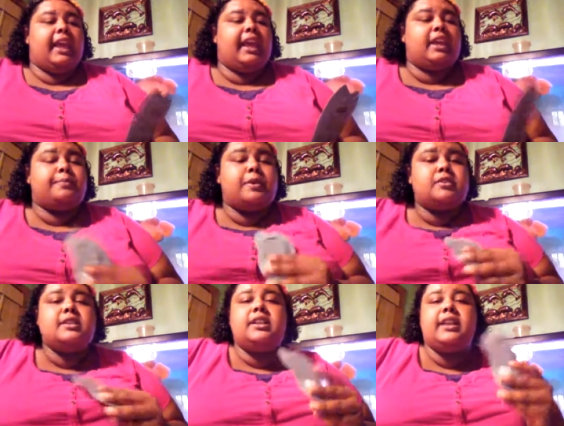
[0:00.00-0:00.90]
and
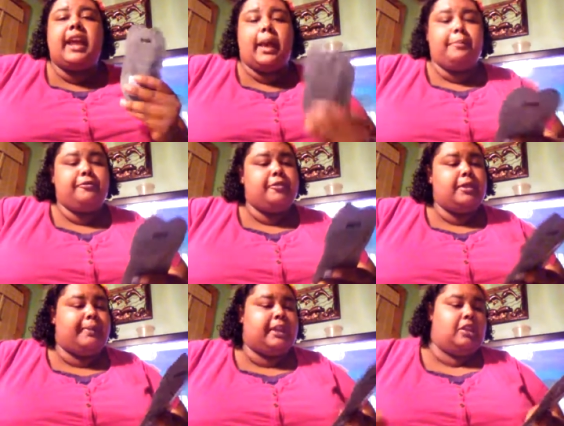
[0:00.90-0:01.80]
personally I prefer
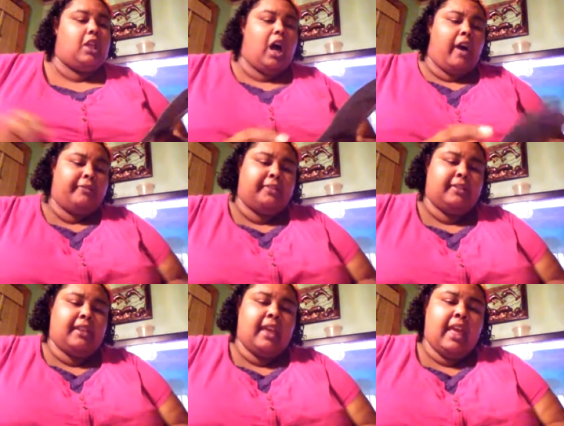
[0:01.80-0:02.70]
the peel
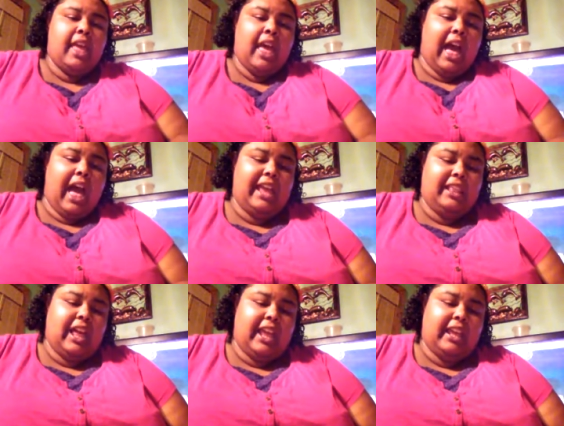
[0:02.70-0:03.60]
offs I
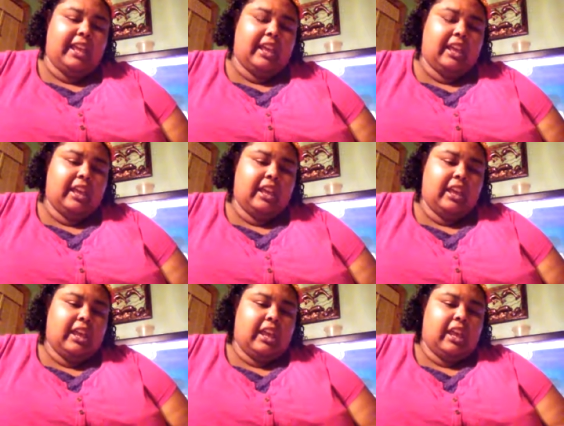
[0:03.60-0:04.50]
like
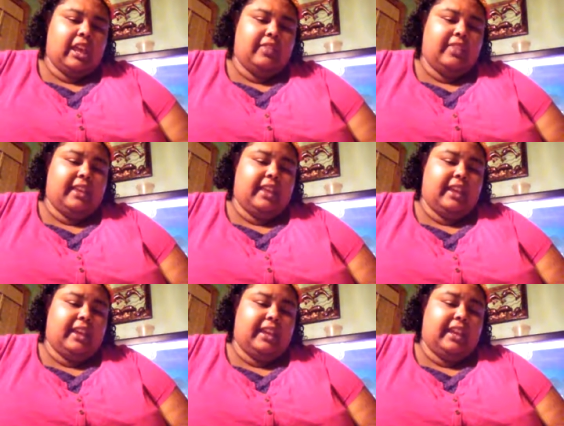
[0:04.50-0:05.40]

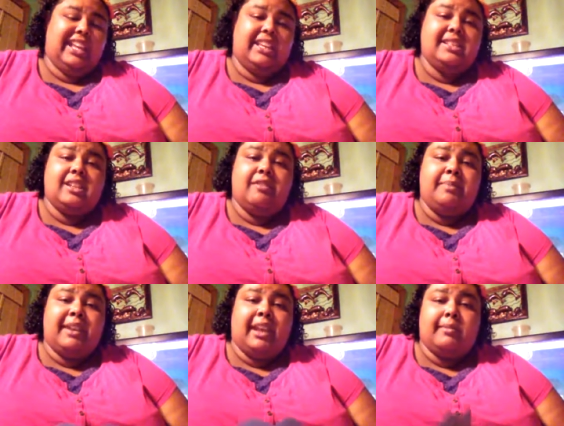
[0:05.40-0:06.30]
the ease of
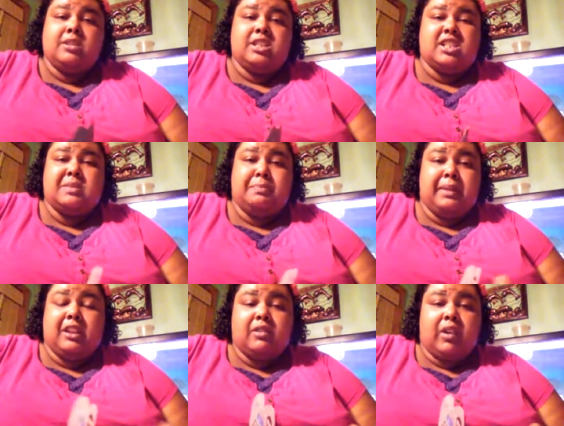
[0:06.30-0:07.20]
being able to just
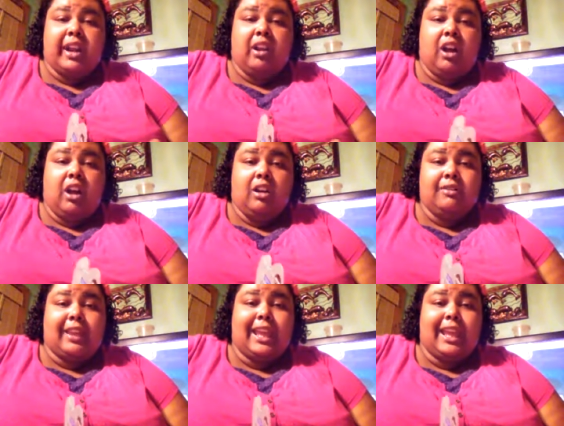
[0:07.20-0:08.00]
peel it right off